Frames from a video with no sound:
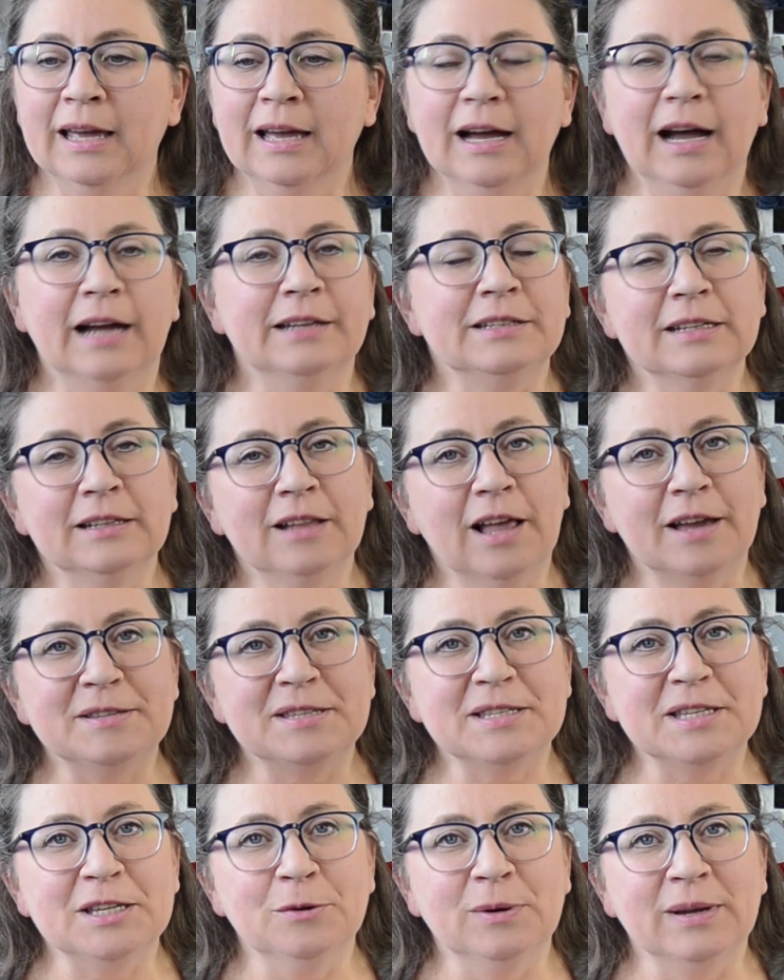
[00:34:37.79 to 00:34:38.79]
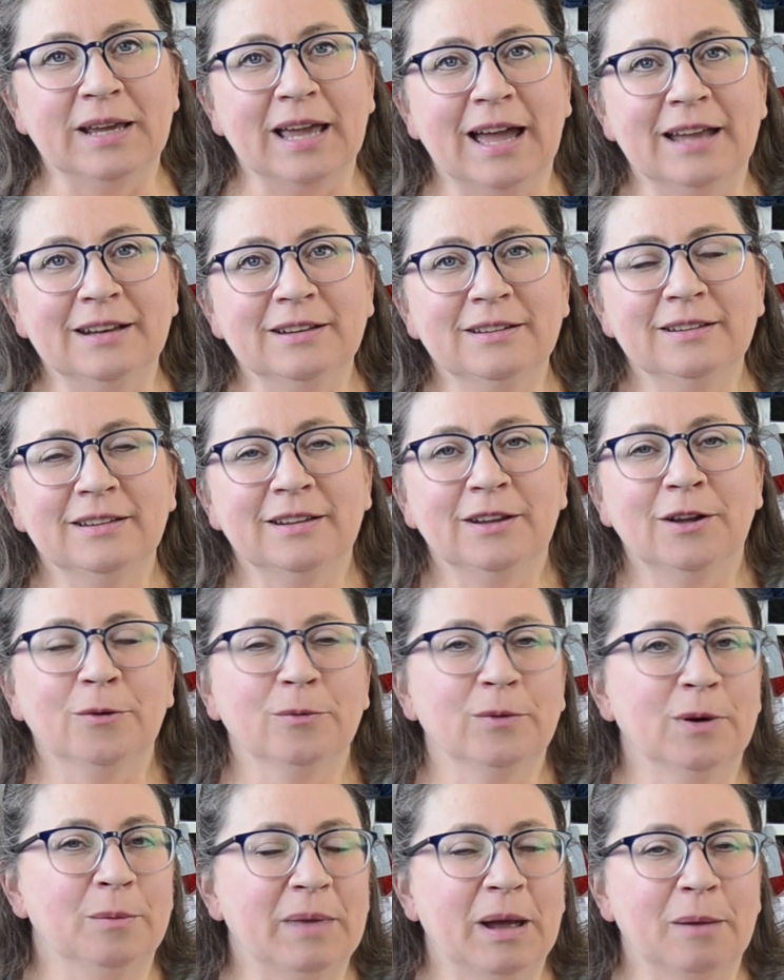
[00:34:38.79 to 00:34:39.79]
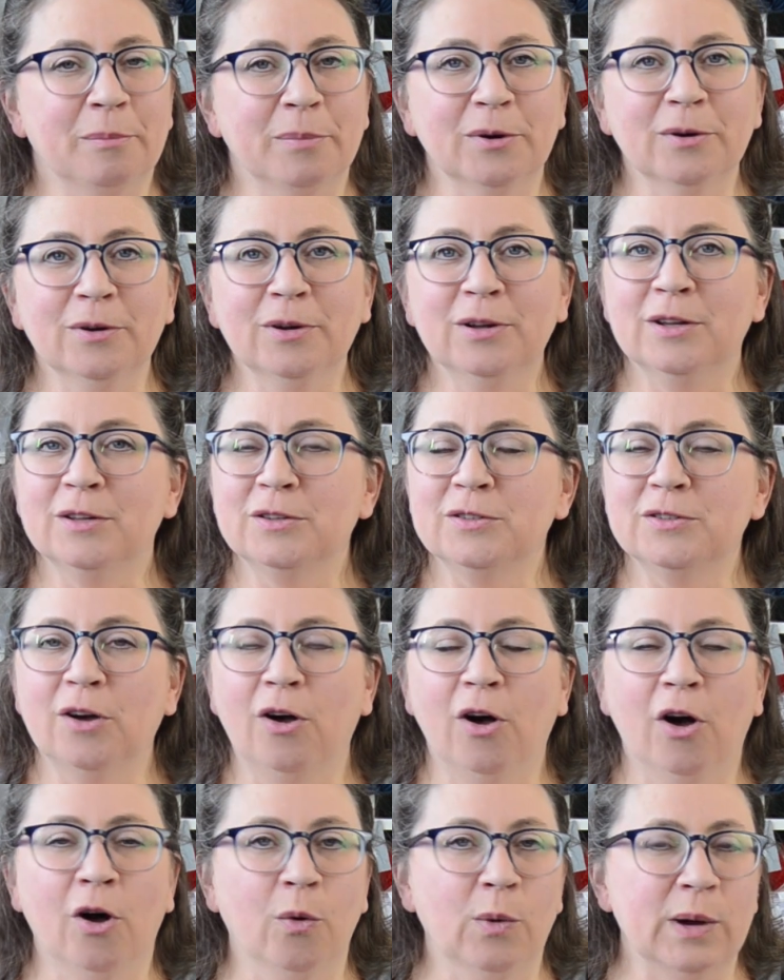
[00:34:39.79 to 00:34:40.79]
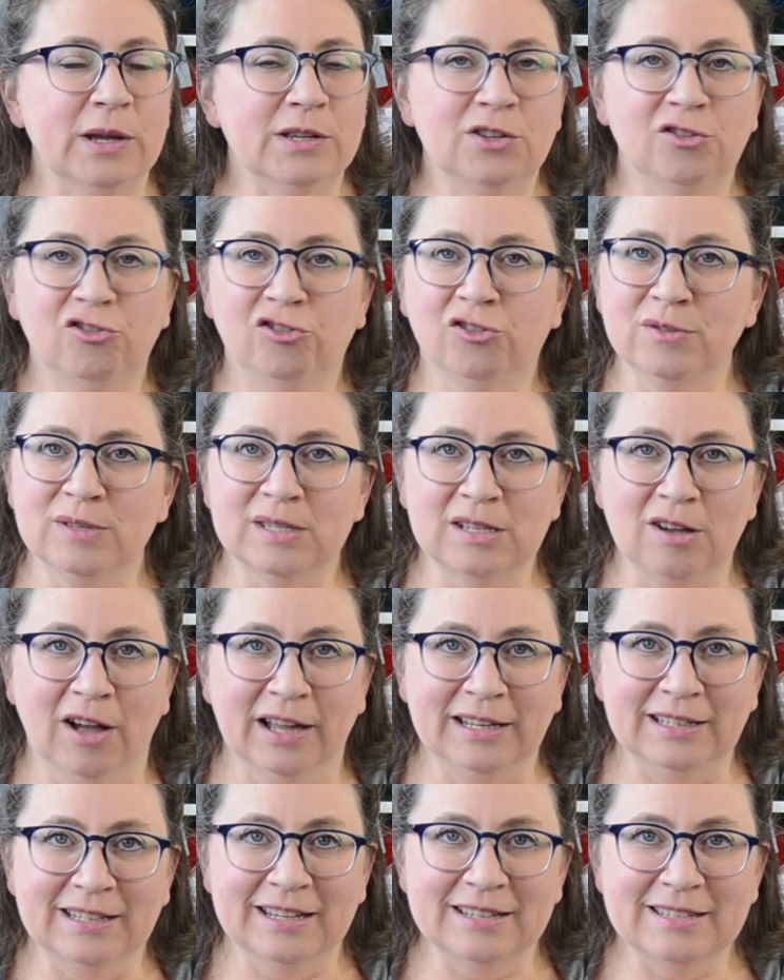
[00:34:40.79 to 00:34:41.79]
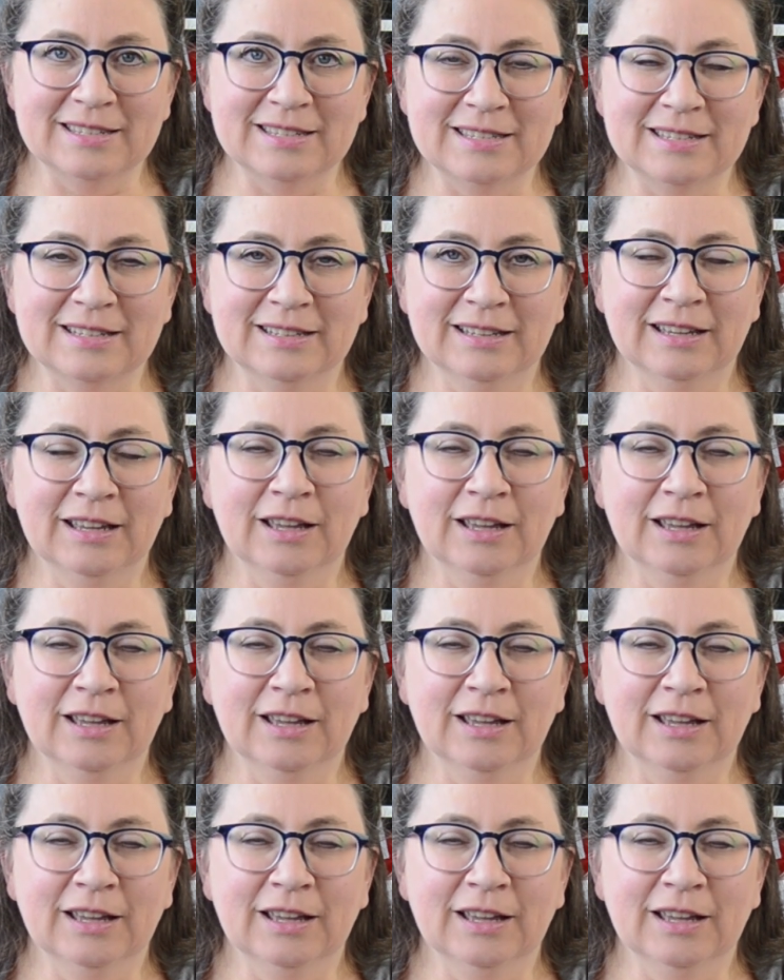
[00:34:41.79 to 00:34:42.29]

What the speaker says: Until I see you again, remember to always choose kindness.